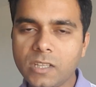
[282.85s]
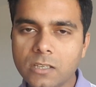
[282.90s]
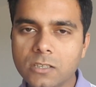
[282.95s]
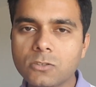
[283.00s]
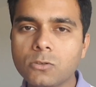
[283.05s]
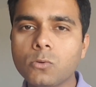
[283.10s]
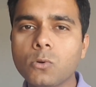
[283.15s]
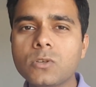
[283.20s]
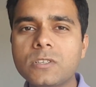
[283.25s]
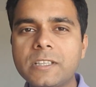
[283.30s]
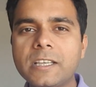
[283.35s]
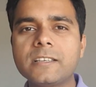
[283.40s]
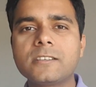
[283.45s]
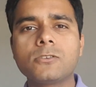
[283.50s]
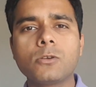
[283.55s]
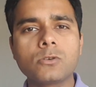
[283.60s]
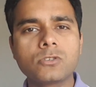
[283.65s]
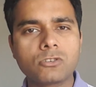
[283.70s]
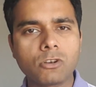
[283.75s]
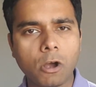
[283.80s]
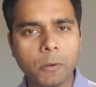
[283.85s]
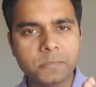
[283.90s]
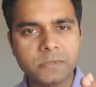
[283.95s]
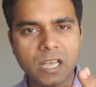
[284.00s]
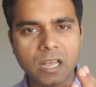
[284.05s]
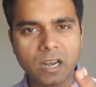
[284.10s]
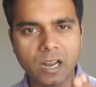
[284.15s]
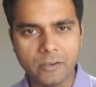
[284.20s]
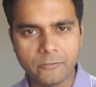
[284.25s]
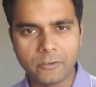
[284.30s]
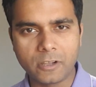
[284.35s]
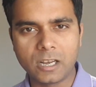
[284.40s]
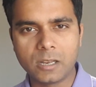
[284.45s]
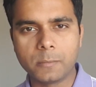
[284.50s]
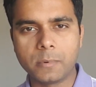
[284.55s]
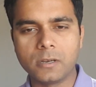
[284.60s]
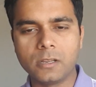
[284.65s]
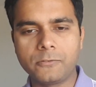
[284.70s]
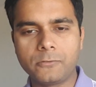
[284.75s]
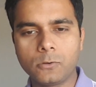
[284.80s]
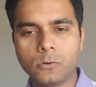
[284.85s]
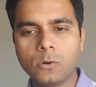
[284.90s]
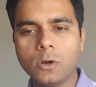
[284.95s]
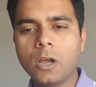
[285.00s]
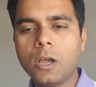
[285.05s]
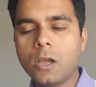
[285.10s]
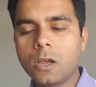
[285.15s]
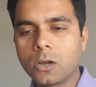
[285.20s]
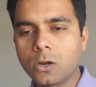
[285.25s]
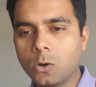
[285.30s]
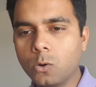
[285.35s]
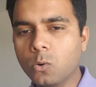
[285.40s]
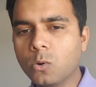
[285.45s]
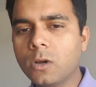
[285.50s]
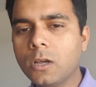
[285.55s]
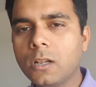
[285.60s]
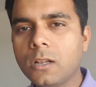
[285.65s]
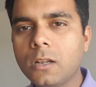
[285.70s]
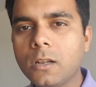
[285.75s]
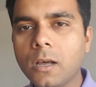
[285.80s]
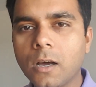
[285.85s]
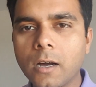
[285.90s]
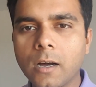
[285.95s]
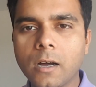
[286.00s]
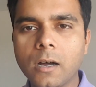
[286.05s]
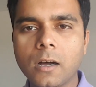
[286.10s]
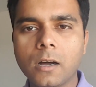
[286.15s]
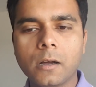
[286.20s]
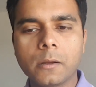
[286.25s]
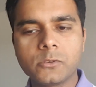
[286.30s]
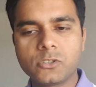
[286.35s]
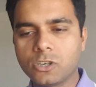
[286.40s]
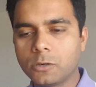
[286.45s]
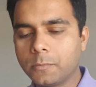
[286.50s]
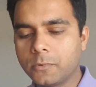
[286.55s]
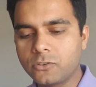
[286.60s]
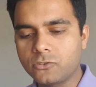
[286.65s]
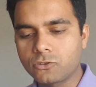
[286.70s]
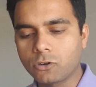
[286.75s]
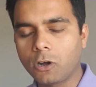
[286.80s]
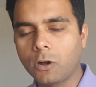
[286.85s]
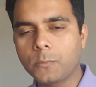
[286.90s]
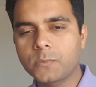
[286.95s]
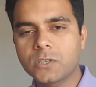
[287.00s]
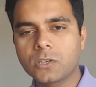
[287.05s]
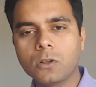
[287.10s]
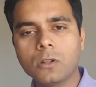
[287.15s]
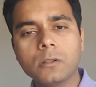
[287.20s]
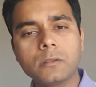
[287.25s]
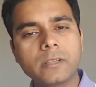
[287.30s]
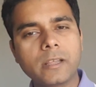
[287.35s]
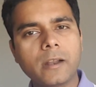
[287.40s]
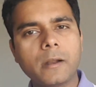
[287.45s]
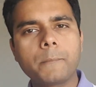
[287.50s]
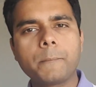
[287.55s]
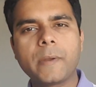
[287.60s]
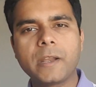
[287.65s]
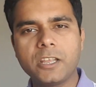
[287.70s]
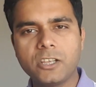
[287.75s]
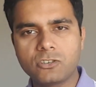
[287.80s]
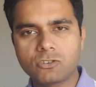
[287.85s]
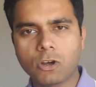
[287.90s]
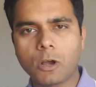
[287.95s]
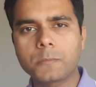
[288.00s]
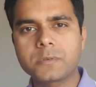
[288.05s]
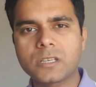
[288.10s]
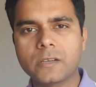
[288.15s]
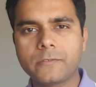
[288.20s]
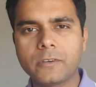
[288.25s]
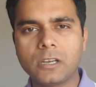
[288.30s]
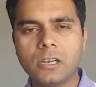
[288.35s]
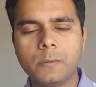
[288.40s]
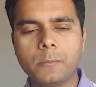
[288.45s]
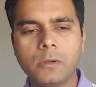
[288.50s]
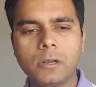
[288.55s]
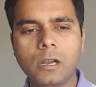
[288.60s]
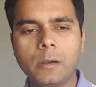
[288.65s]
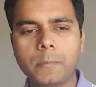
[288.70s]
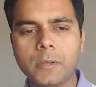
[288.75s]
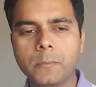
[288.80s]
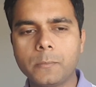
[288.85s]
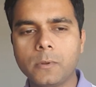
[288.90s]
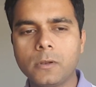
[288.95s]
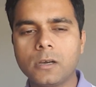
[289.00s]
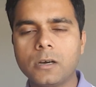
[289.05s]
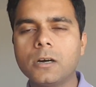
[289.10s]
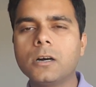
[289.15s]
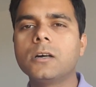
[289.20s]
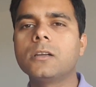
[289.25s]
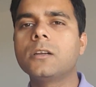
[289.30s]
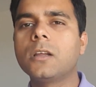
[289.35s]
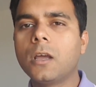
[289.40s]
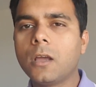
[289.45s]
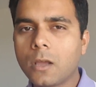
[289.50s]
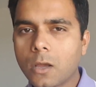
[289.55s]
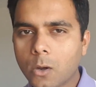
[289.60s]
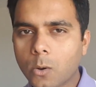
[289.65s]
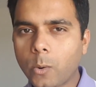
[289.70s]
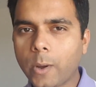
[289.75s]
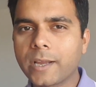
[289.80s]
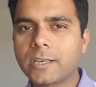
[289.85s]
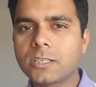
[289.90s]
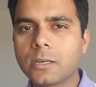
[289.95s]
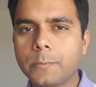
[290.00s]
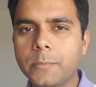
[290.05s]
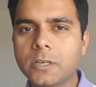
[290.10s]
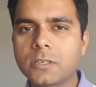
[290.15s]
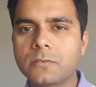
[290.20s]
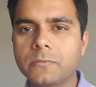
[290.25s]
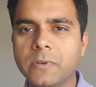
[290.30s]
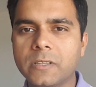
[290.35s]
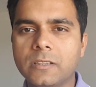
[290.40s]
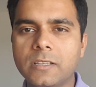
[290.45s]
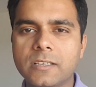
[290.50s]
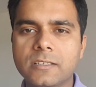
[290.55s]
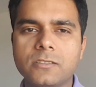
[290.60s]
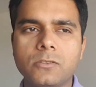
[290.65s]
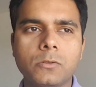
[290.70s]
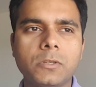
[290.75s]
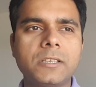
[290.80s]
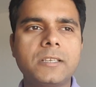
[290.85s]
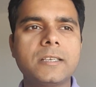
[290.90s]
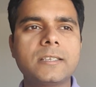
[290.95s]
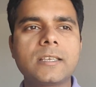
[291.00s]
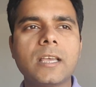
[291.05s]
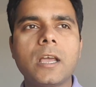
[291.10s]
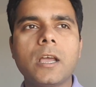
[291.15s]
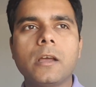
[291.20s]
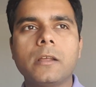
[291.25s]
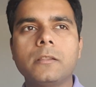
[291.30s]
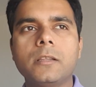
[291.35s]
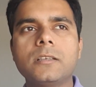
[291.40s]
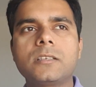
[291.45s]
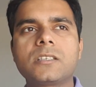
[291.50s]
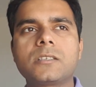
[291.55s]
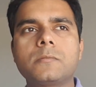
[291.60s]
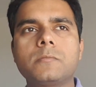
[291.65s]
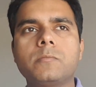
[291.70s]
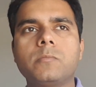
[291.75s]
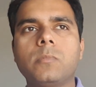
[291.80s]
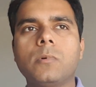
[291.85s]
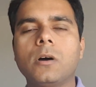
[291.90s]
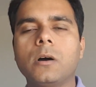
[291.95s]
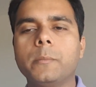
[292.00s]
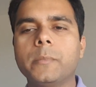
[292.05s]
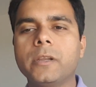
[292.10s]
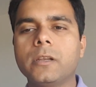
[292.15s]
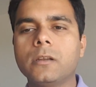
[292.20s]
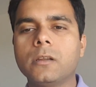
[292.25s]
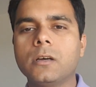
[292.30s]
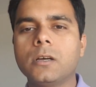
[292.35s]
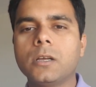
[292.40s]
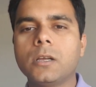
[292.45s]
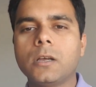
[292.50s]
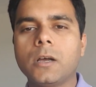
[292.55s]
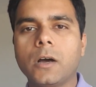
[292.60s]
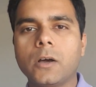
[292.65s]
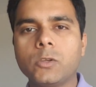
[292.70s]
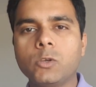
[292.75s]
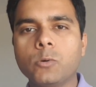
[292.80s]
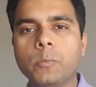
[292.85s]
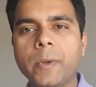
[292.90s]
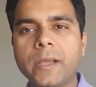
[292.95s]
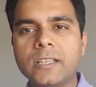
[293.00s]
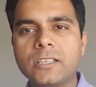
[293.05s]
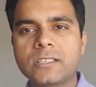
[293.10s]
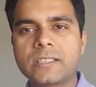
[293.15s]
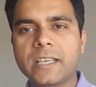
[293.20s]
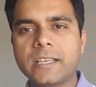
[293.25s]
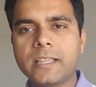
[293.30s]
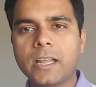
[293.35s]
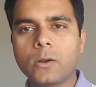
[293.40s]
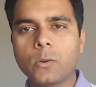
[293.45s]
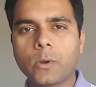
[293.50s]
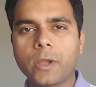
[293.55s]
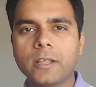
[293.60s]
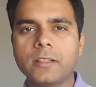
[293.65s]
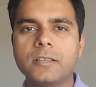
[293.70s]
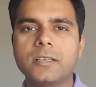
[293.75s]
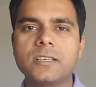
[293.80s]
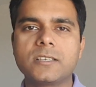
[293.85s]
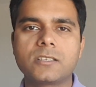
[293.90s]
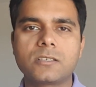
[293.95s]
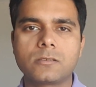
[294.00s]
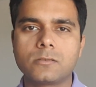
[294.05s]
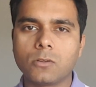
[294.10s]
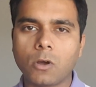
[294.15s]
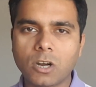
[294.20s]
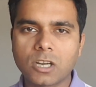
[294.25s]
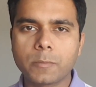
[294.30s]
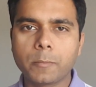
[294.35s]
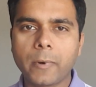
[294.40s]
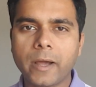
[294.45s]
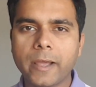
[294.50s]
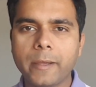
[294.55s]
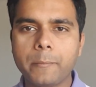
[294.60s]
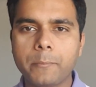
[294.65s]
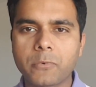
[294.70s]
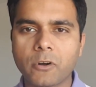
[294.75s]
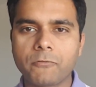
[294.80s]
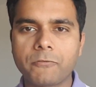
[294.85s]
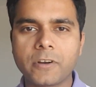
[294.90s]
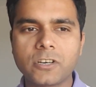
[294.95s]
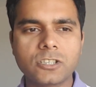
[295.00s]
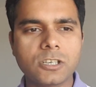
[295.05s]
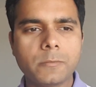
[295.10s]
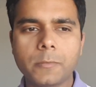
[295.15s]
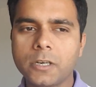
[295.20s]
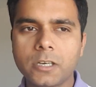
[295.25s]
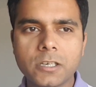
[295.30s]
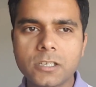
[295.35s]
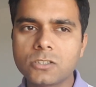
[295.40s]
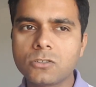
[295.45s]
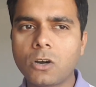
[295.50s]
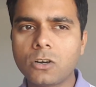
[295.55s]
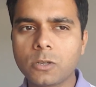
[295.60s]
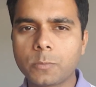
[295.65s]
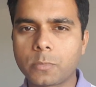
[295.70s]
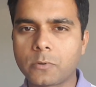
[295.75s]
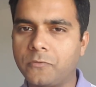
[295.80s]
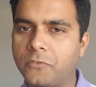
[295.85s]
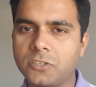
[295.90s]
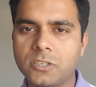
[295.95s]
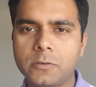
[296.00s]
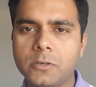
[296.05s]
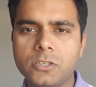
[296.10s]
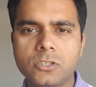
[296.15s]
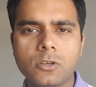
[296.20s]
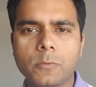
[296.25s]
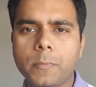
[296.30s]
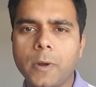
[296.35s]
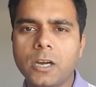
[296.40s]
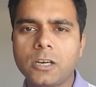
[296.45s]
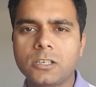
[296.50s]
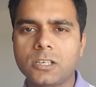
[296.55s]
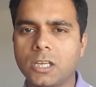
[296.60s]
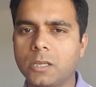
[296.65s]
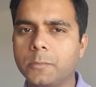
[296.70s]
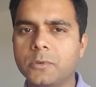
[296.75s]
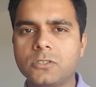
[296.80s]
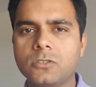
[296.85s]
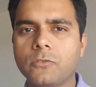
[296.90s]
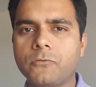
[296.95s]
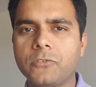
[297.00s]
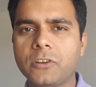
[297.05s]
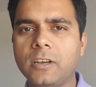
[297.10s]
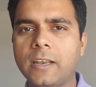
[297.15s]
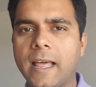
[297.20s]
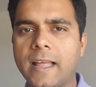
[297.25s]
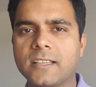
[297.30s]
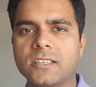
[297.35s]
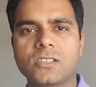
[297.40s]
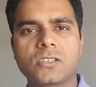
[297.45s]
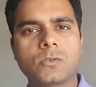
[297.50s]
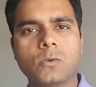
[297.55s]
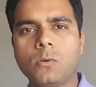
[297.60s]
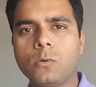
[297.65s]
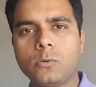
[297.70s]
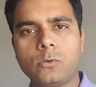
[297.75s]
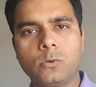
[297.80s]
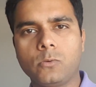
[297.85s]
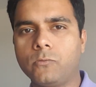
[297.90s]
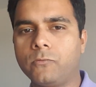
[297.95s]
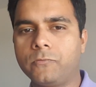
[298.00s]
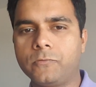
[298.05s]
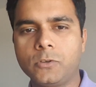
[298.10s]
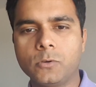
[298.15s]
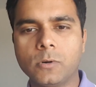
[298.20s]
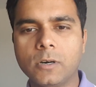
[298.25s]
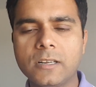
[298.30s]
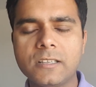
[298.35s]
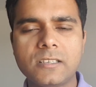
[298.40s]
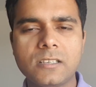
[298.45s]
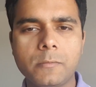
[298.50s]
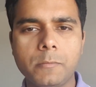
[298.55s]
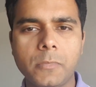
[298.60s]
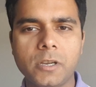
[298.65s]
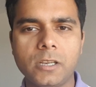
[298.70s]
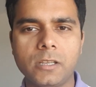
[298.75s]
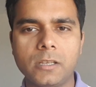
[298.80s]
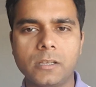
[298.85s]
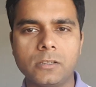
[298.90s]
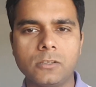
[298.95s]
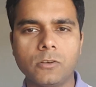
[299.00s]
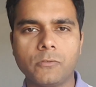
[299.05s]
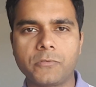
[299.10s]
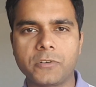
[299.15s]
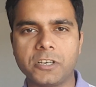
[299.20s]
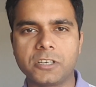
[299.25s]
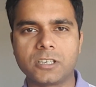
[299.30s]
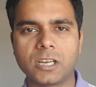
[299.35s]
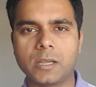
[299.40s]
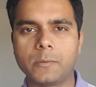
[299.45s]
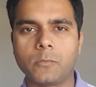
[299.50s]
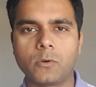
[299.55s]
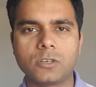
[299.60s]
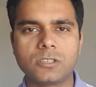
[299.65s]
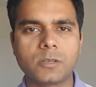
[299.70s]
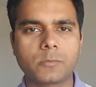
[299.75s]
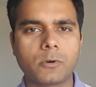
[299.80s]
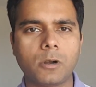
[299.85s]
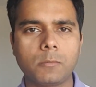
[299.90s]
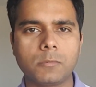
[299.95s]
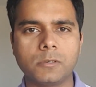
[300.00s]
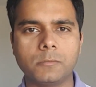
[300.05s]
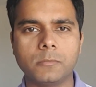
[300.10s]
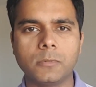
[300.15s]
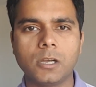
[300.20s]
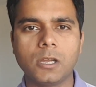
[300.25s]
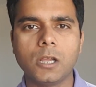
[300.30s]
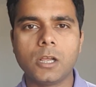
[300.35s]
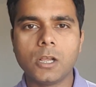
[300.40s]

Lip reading: So those things, those jobs are available. If you Google German jobs and all, there are many jobs available and people earn quite a bit with this. So this is, you may say that, okay, this is not my profession, but it's not your profession, it's your part time, it's your freelance. So you earn some money in your free time. What is the problem?